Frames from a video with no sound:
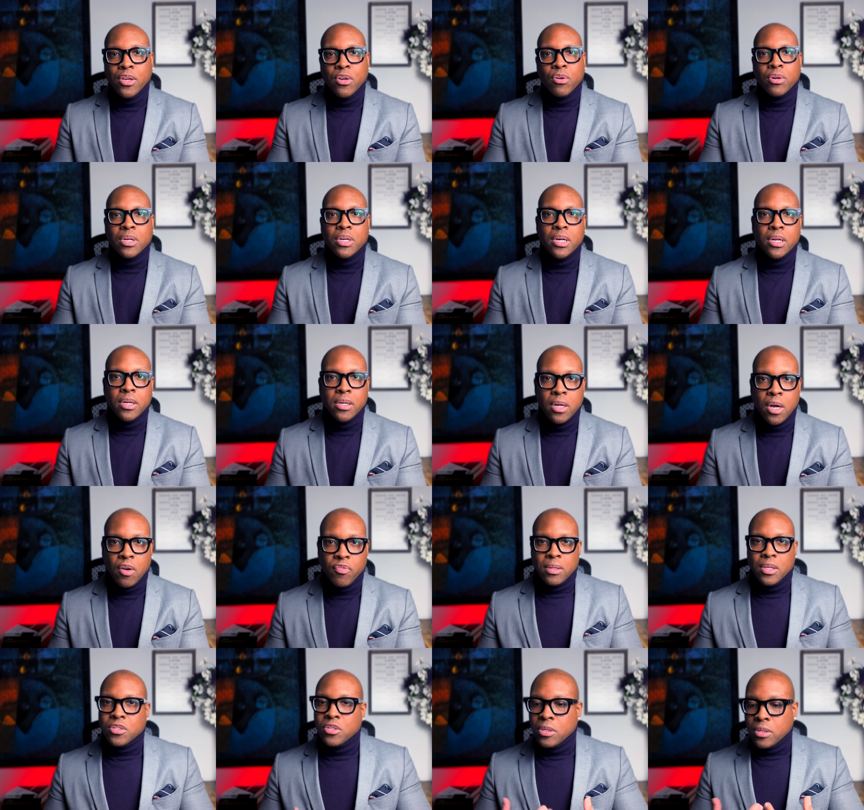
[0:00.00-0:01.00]
you're good
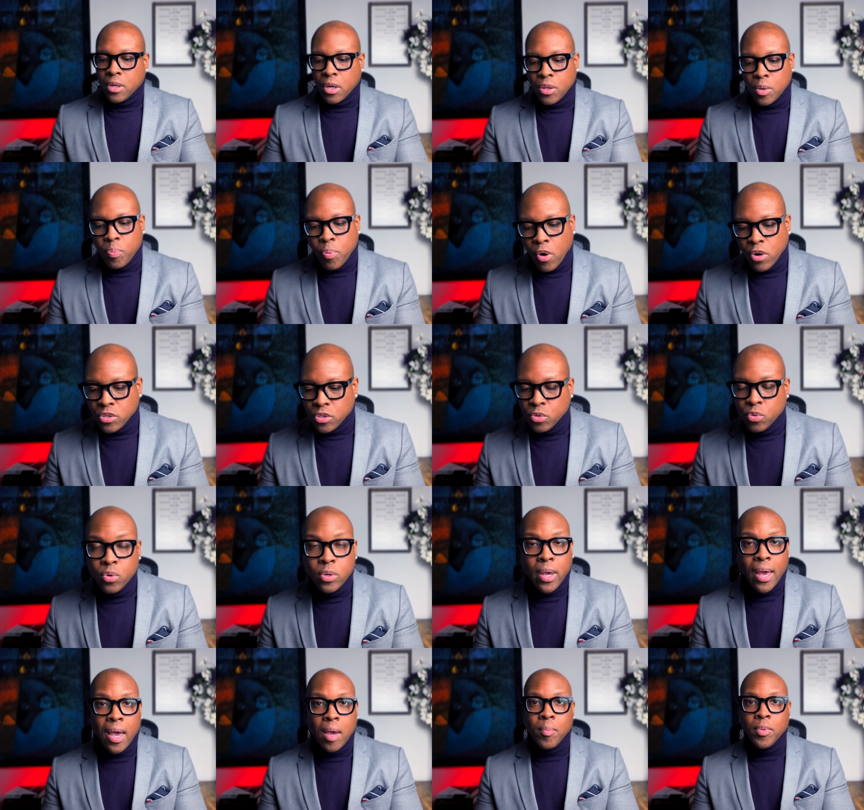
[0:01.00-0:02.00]
enough. There's another person who
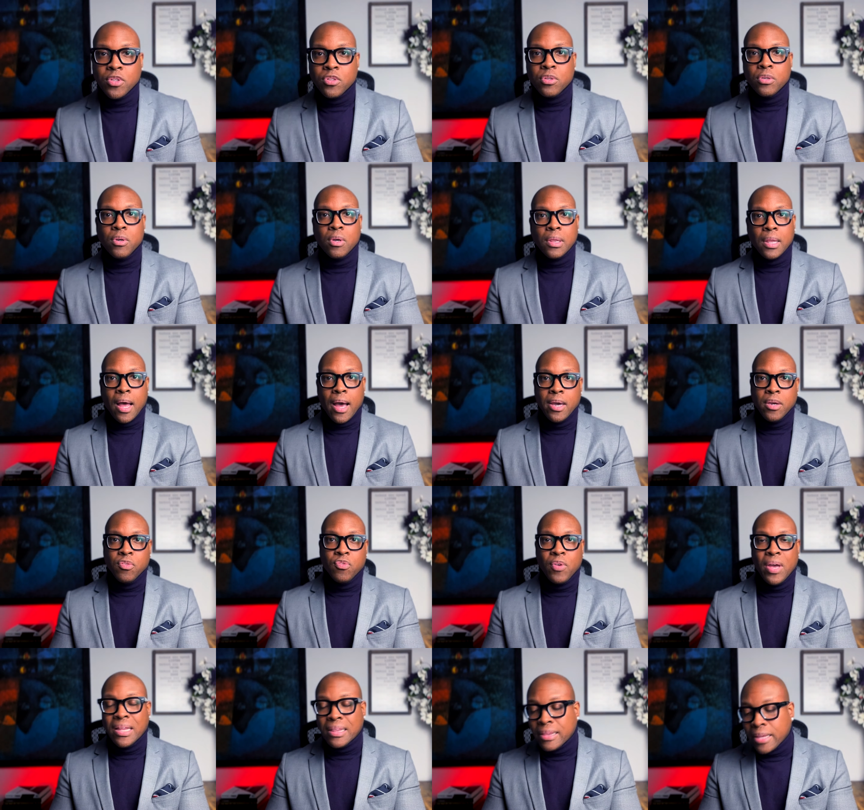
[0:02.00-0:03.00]
came into your
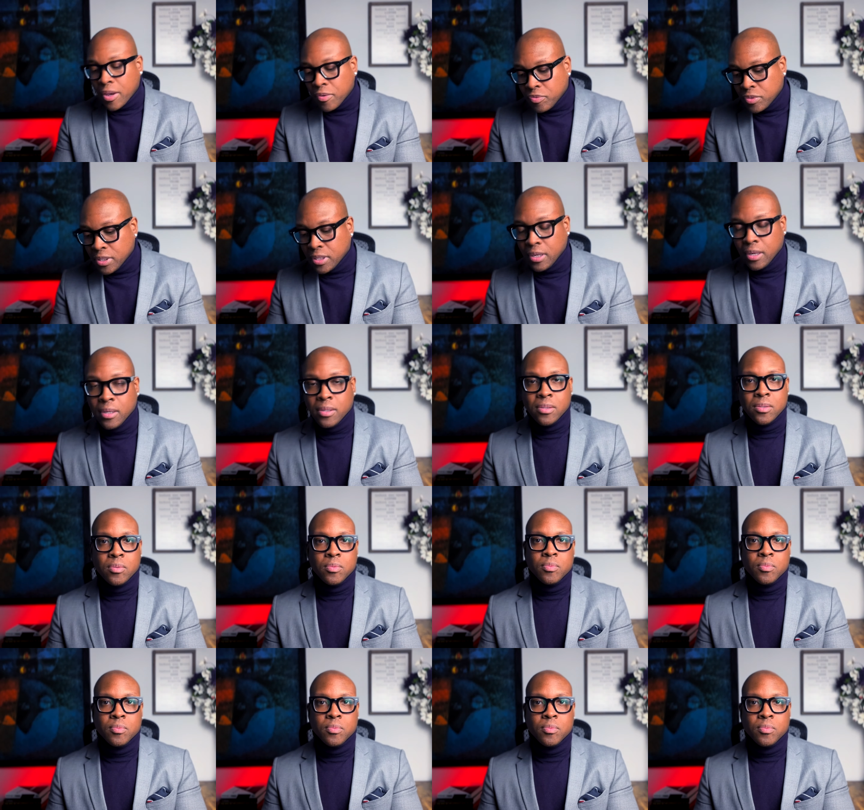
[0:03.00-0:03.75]
life and left again.